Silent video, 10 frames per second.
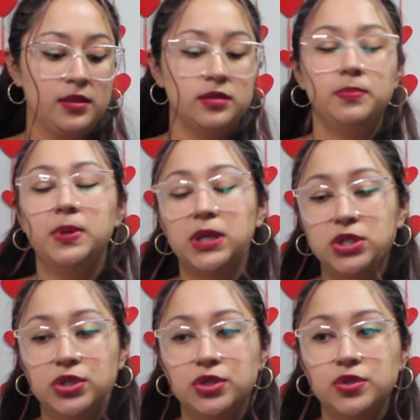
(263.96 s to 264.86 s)
The
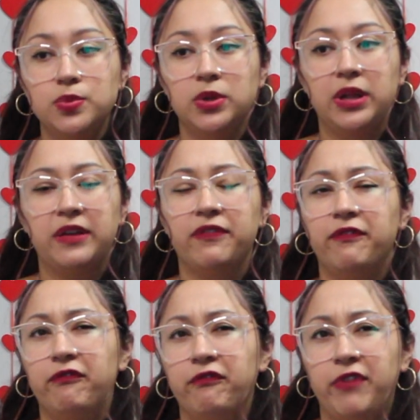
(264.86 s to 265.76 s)
pictures were like
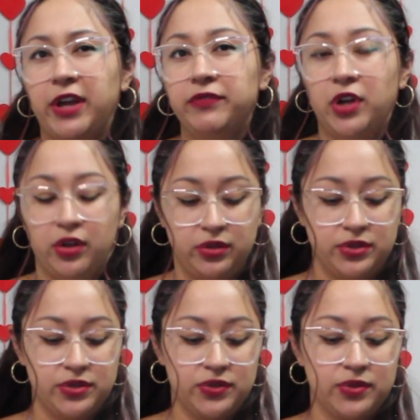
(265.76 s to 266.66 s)

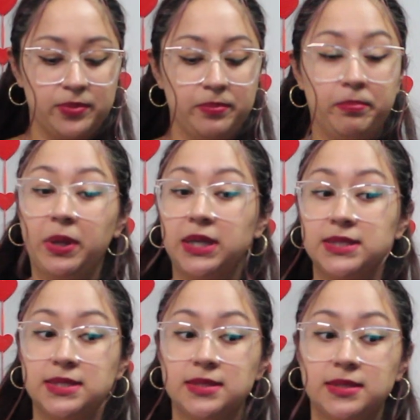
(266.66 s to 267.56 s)
$5,
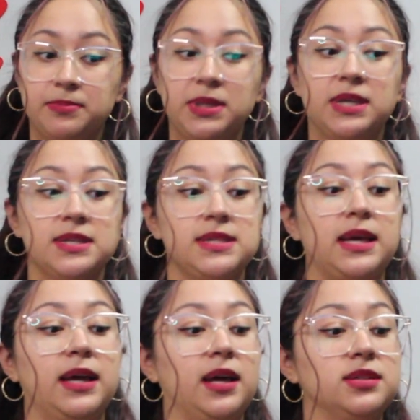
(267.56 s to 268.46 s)
but because I
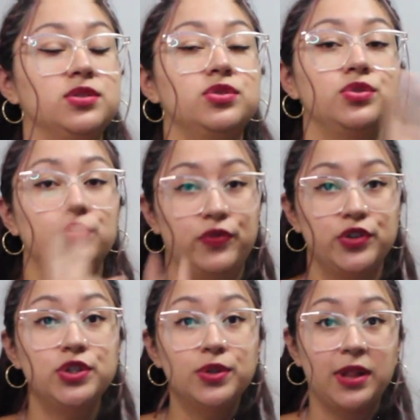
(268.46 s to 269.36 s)
had to do for
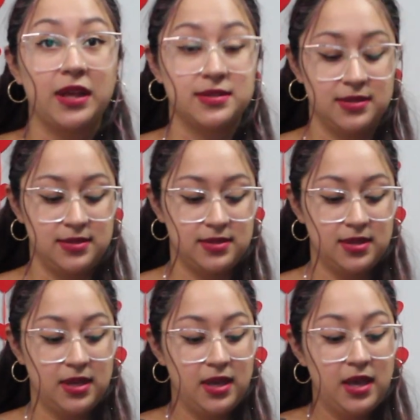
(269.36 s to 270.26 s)
2 classes.
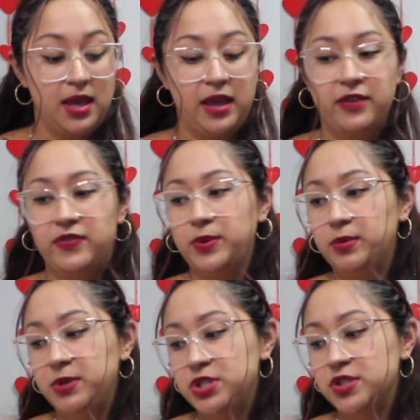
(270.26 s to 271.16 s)
If it would have
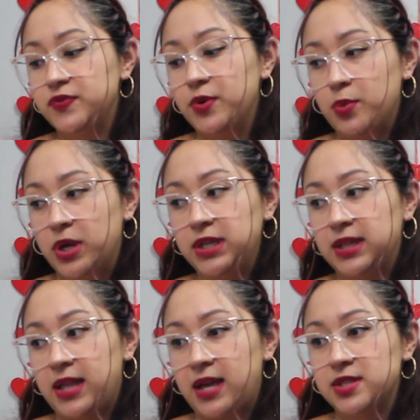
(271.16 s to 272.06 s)
been just for 1
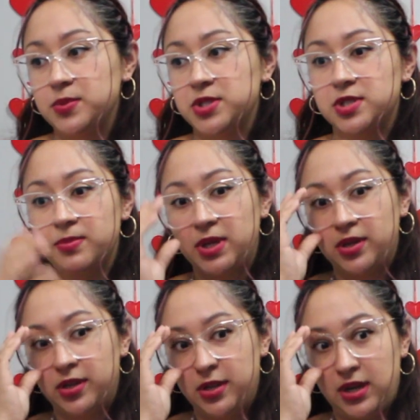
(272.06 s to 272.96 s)
class, which my
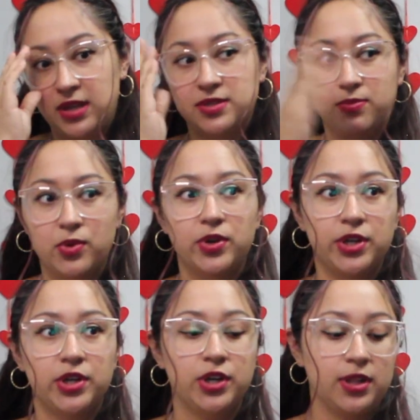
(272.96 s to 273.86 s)
daughter has more in
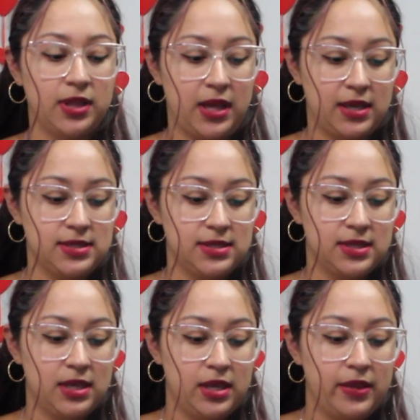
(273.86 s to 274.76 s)
her class,
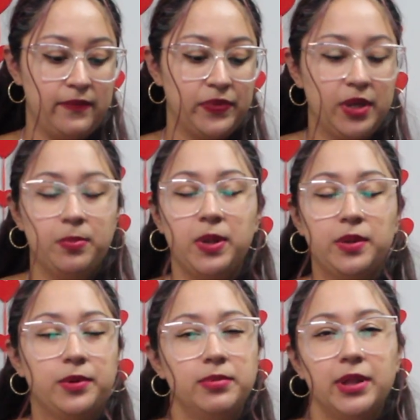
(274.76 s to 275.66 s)
it probably
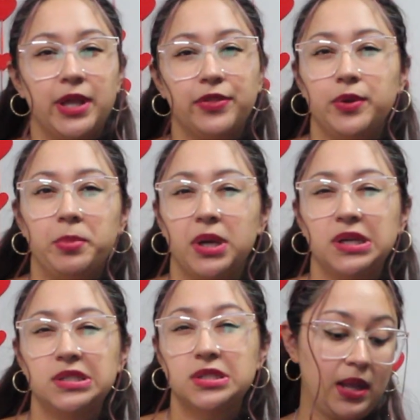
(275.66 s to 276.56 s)
would have been like
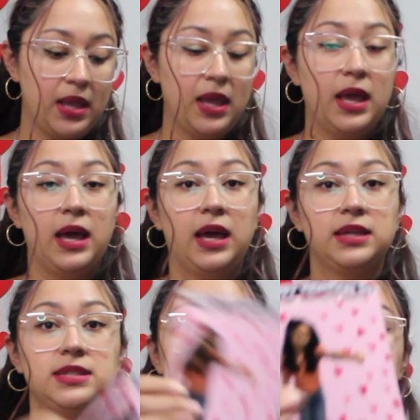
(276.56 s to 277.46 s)
$3. I
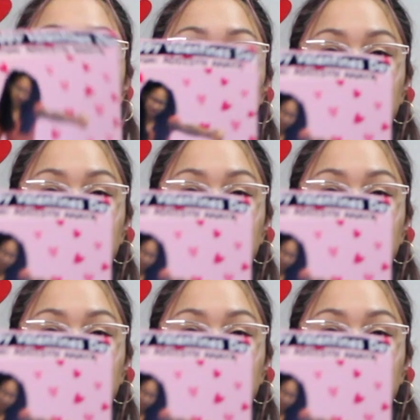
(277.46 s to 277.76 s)
did